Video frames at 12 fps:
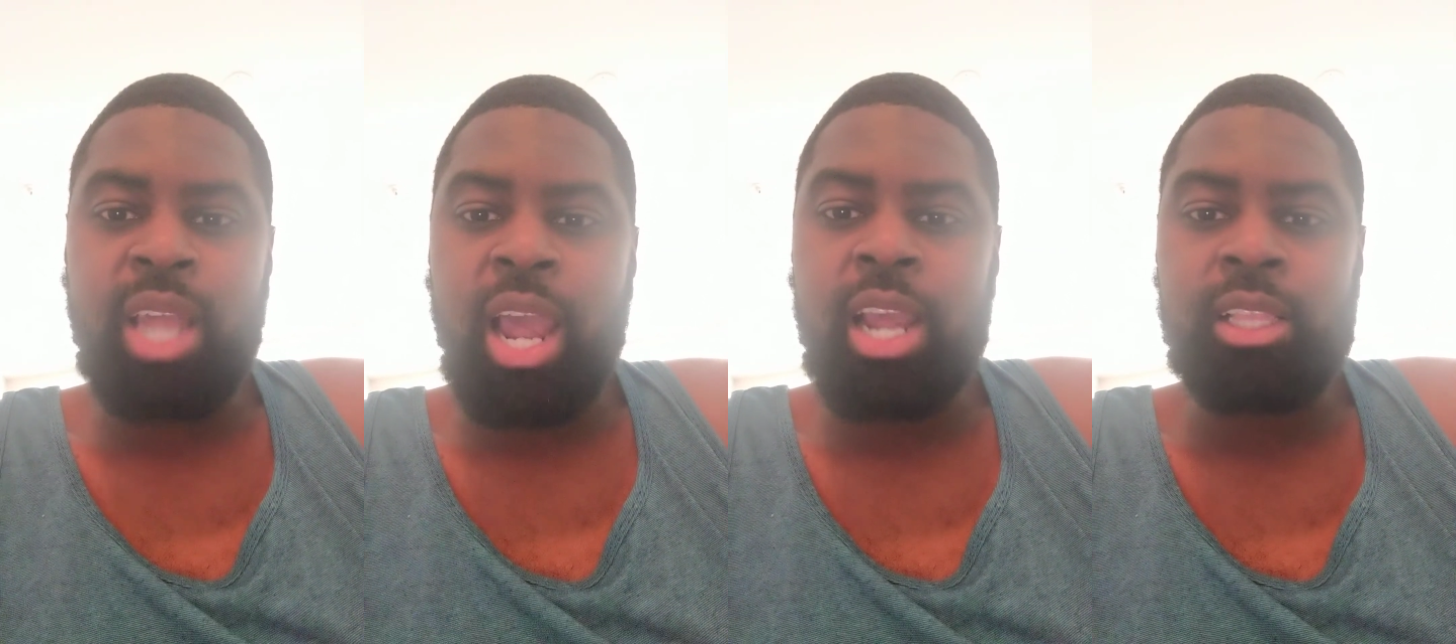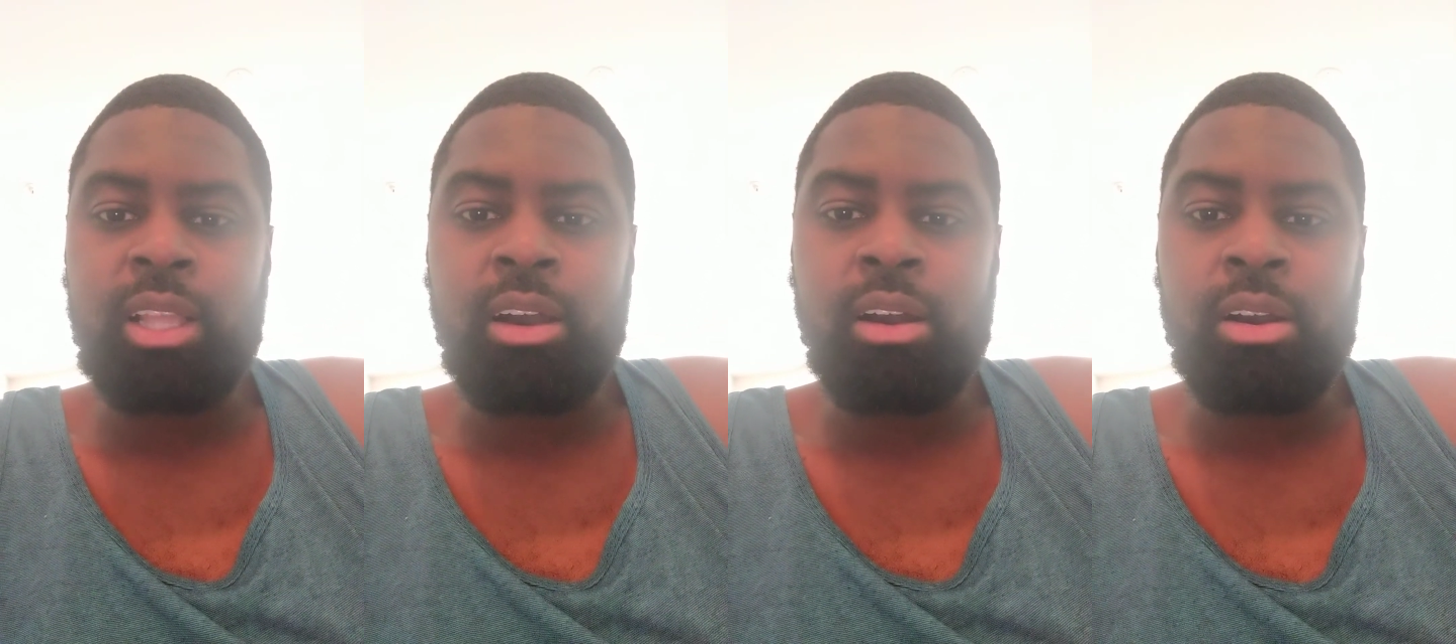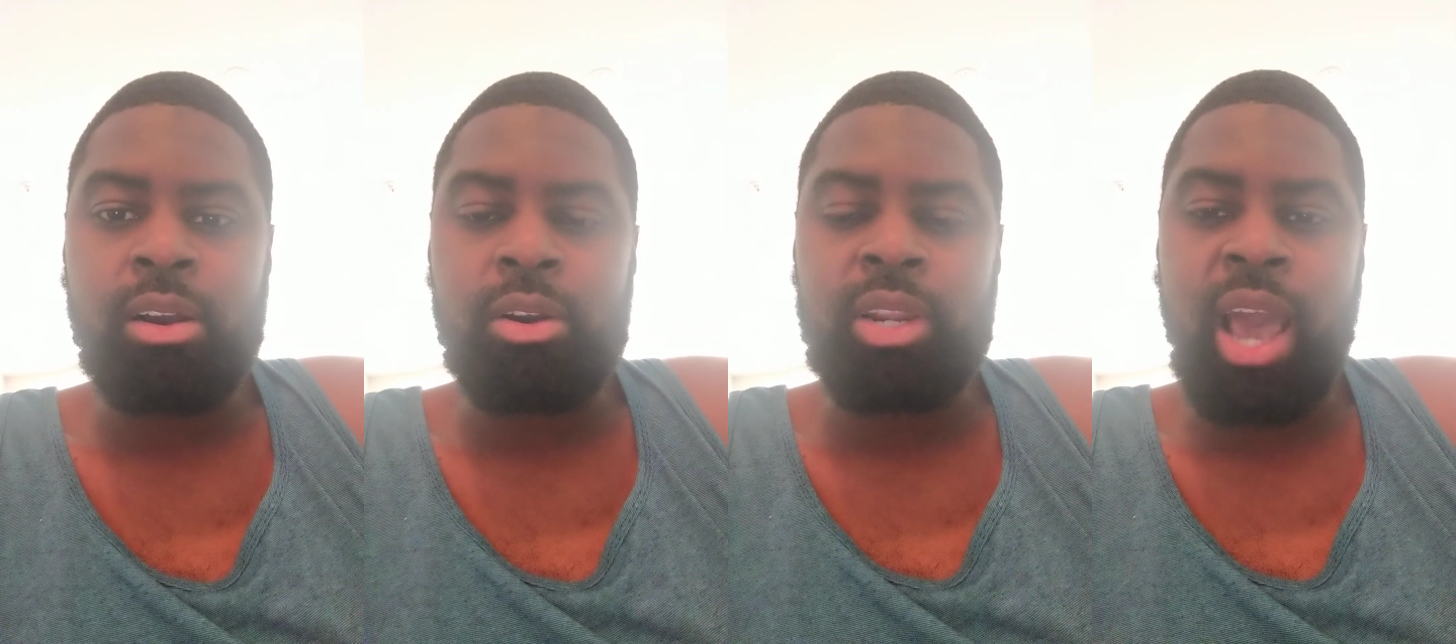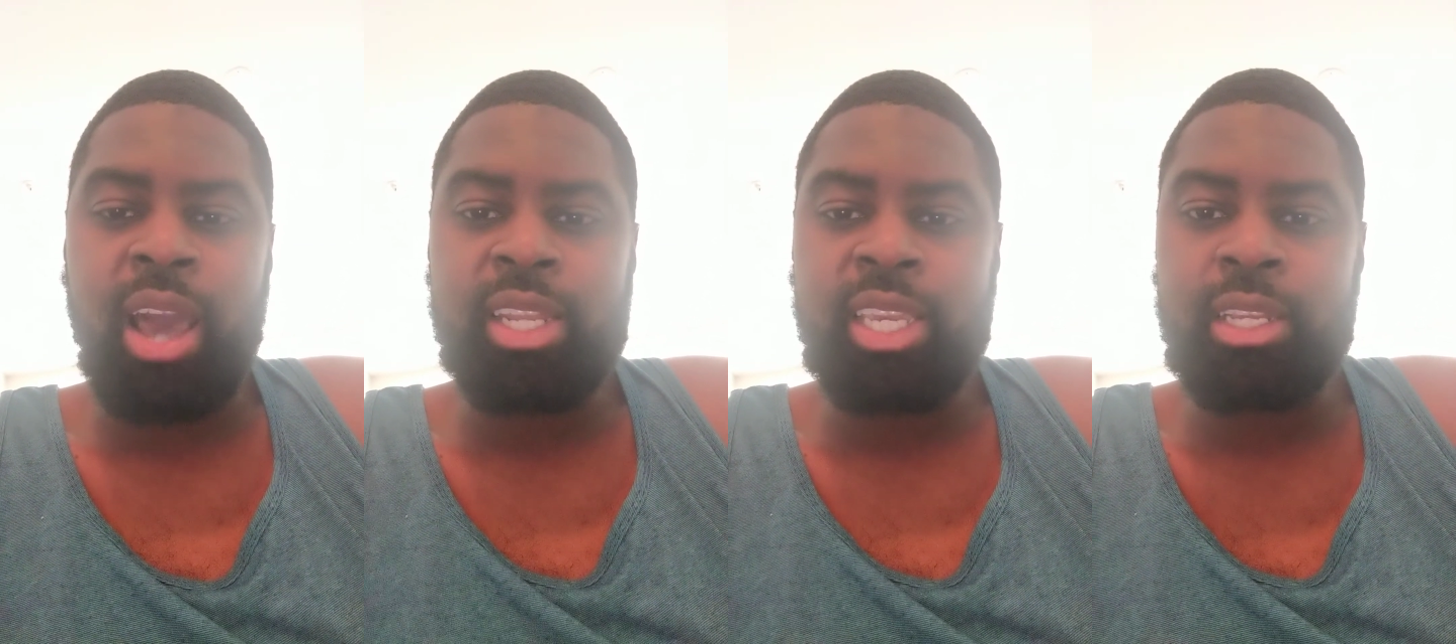dialogue on
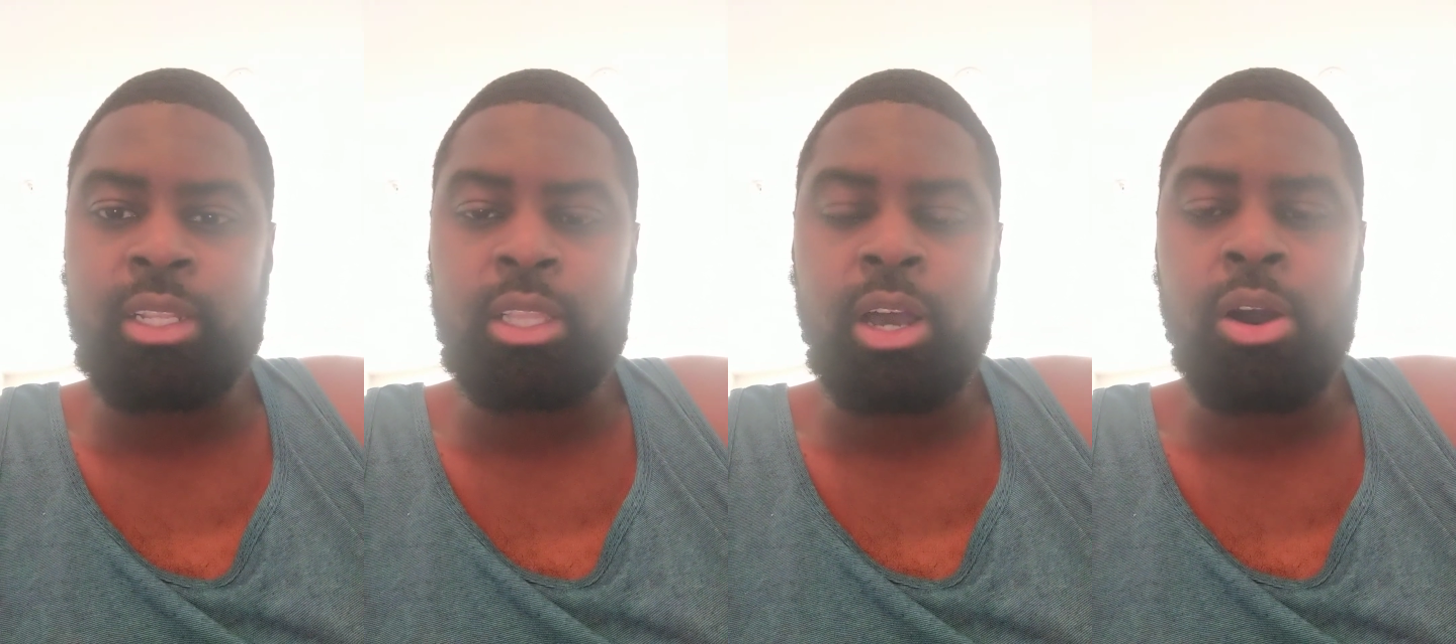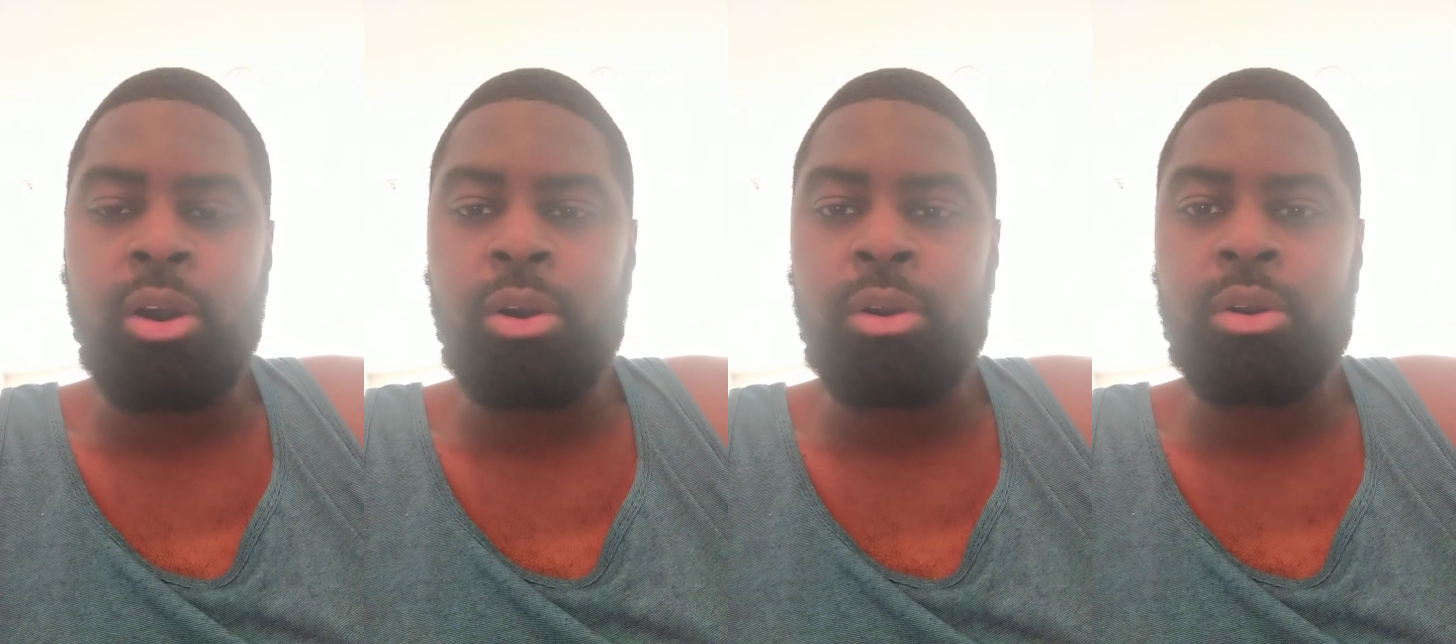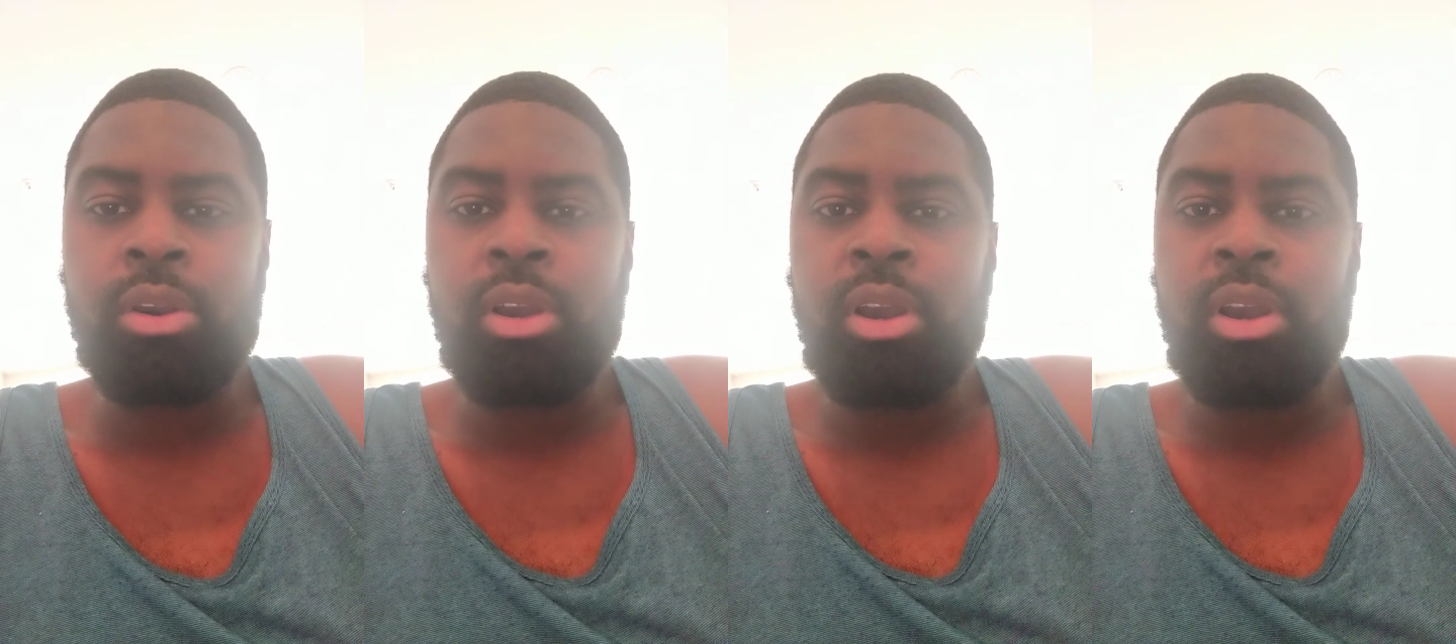how to get along,